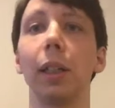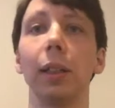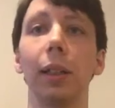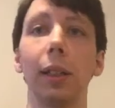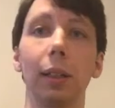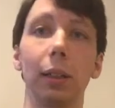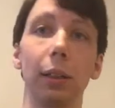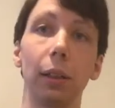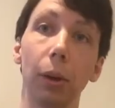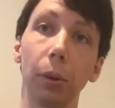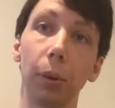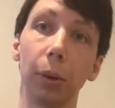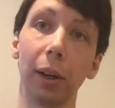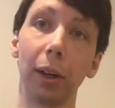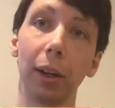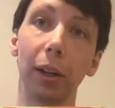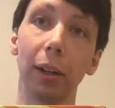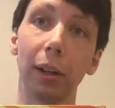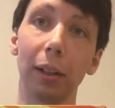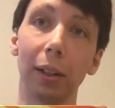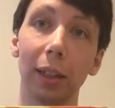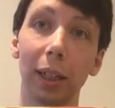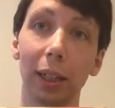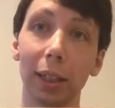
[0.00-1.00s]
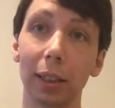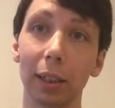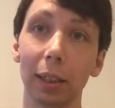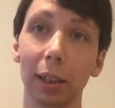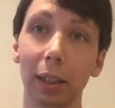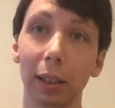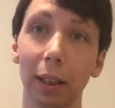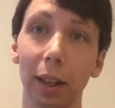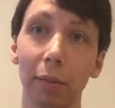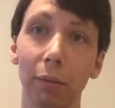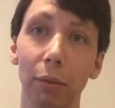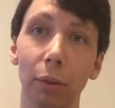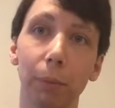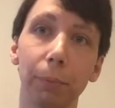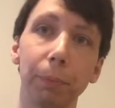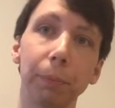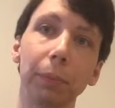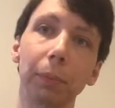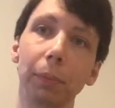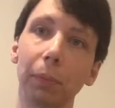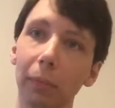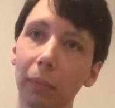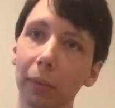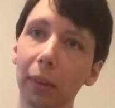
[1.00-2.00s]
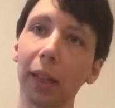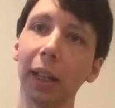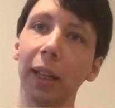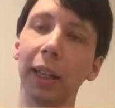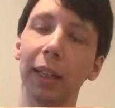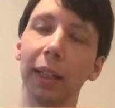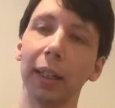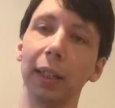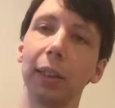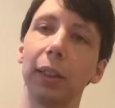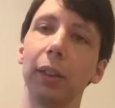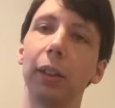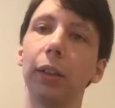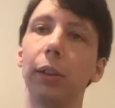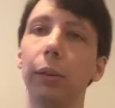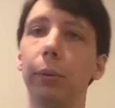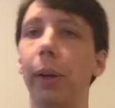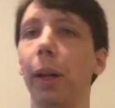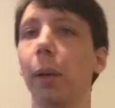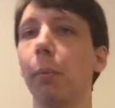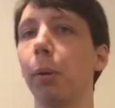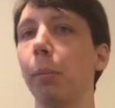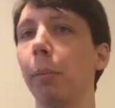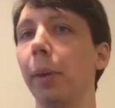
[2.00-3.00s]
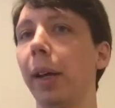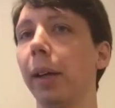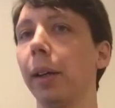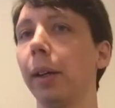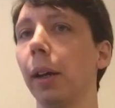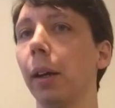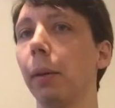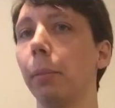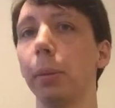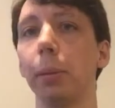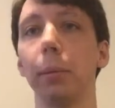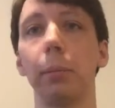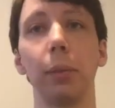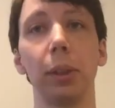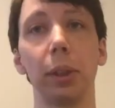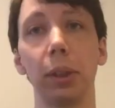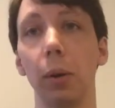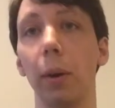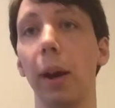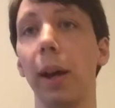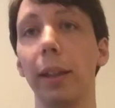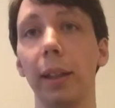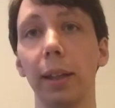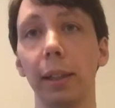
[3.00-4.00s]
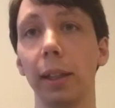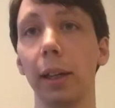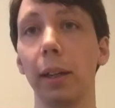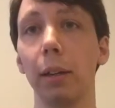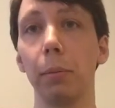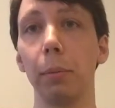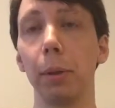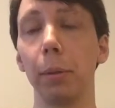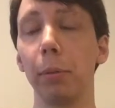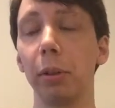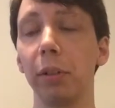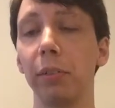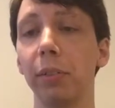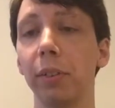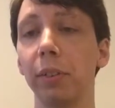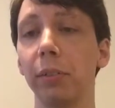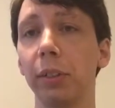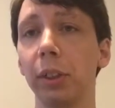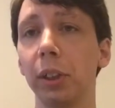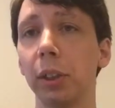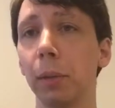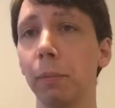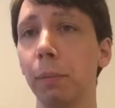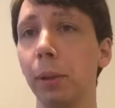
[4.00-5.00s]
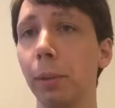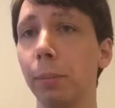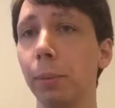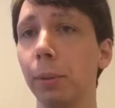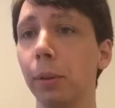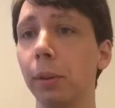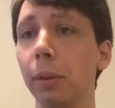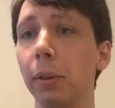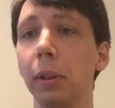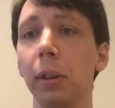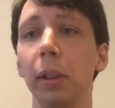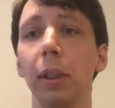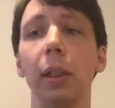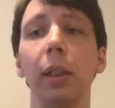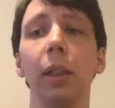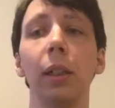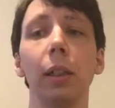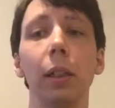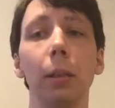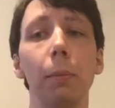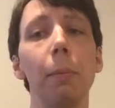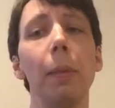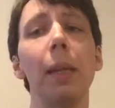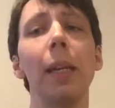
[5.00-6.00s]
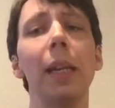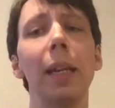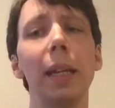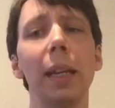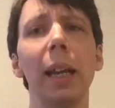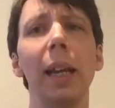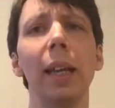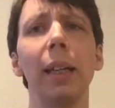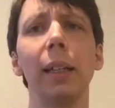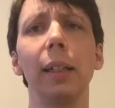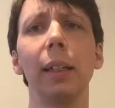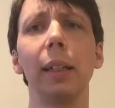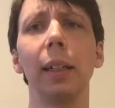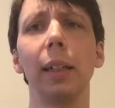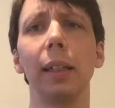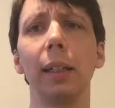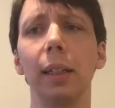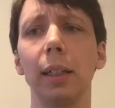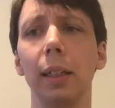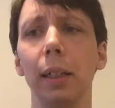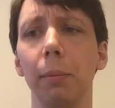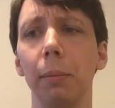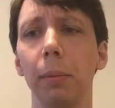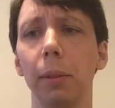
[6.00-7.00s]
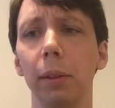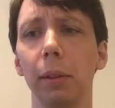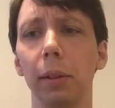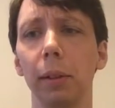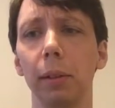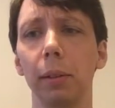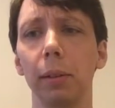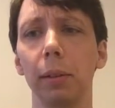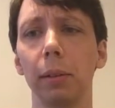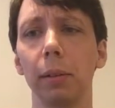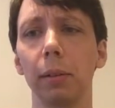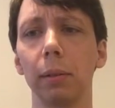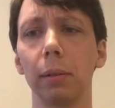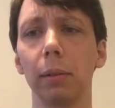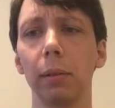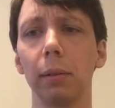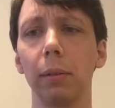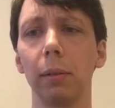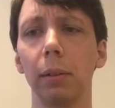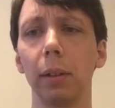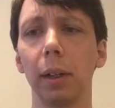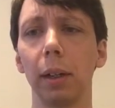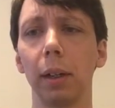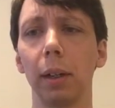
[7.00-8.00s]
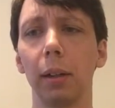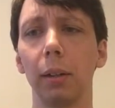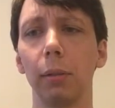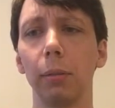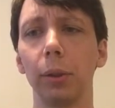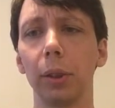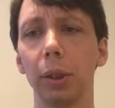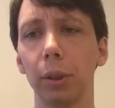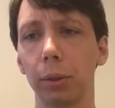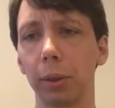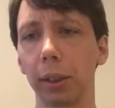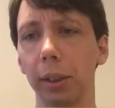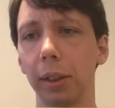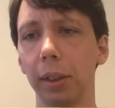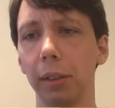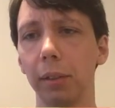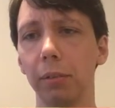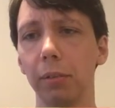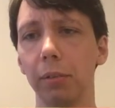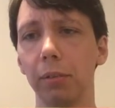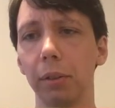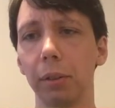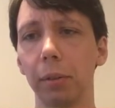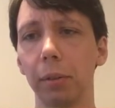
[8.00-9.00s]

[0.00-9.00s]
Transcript: at this lower intensity level, and then start to ramp it back up. So I think that could be perfect for some people. To me, it seemed a little restrictive.